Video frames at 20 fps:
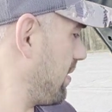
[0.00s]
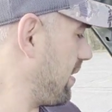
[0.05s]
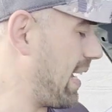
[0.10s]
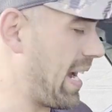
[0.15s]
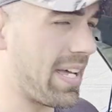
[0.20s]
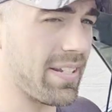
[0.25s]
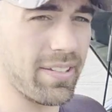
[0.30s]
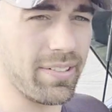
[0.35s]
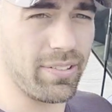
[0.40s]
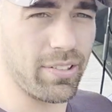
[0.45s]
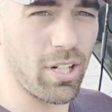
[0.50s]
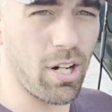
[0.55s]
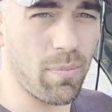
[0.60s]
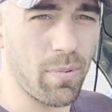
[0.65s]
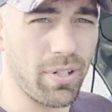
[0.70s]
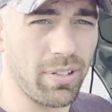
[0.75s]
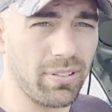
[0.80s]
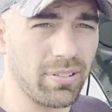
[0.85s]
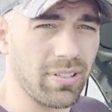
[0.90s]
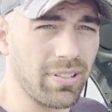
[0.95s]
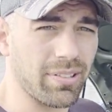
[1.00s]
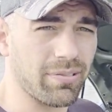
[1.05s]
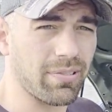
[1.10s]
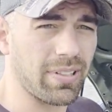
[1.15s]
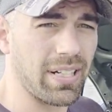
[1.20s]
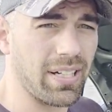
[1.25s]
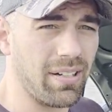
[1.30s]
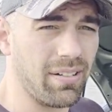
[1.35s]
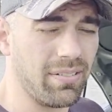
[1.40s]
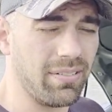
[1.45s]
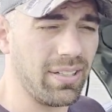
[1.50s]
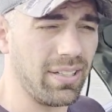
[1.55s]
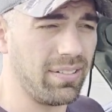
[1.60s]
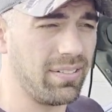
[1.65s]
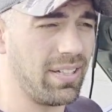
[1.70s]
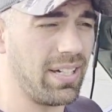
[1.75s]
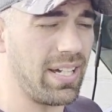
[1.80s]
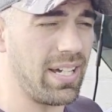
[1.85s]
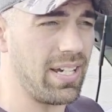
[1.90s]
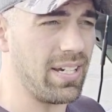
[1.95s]
I had this turbo sitting around. It's
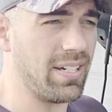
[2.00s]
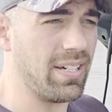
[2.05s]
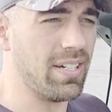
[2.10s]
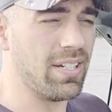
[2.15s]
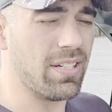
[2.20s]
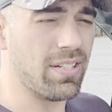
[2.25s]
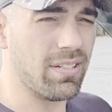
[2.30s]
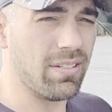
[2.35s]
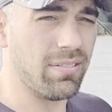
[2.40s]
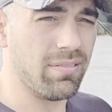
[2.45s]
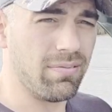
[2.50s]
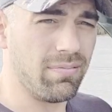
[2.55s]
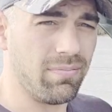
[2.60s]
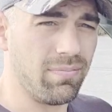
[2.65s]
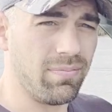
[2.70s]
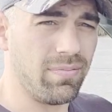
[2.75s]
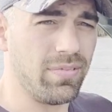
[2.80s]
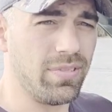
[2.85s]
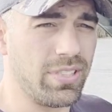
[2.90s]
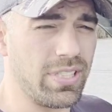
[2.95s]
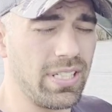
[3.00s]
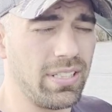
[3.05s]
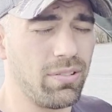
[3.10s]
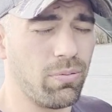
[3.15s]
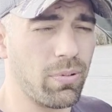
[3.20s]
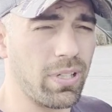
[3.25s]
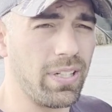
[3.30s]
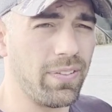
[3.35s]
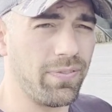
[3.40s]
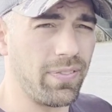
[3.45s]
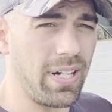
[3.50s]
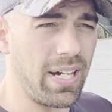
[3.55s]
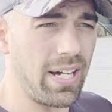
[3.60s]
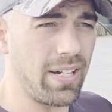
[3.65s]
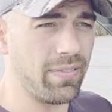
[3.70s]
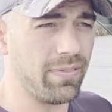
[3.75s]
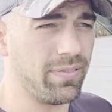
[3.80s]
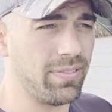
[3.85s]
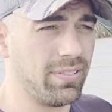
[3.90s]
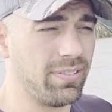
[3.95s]
a
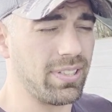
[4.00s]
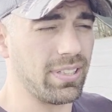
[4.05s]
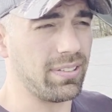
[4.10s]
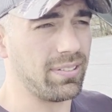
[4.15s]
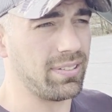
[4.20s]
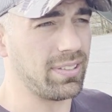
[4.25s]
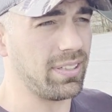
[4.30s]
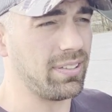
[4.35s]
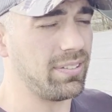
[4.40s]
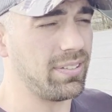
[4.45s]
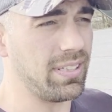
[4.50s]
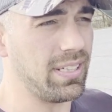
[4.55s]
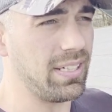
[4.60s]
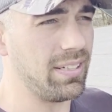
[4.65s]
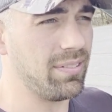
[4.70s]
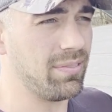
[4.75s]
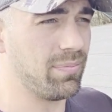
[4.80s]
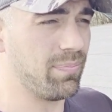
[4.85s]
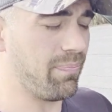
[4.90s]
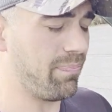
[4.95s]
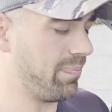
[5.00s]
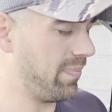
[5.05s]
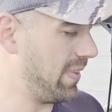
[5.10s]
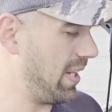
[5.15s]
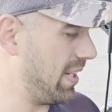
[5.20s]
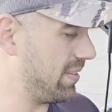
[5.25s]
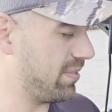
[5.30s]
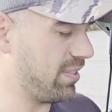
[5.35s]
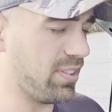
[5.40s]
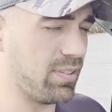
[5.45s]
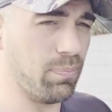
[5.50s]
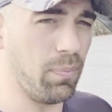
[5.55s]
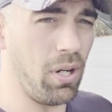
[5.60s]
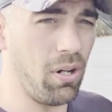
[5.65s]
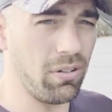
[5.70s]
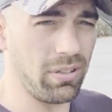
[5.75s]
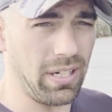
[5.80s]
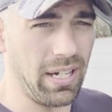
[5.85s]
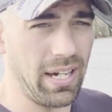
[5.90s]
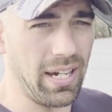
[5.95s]
G25 660. It's a
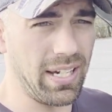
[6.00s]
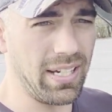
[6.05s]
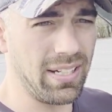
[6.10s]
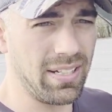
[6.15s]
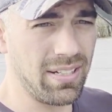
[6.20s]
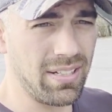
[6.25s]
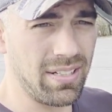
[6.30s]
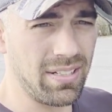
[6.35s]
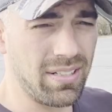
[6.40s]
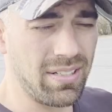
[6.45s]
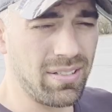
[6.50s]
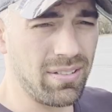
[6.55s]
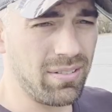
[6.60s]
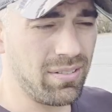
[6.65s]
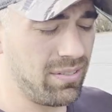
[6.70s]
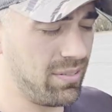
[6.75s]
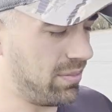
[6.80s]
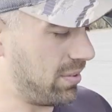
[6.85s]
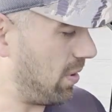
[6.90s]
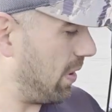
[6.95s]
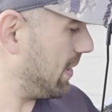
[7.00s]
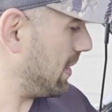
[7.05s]
small guy. So I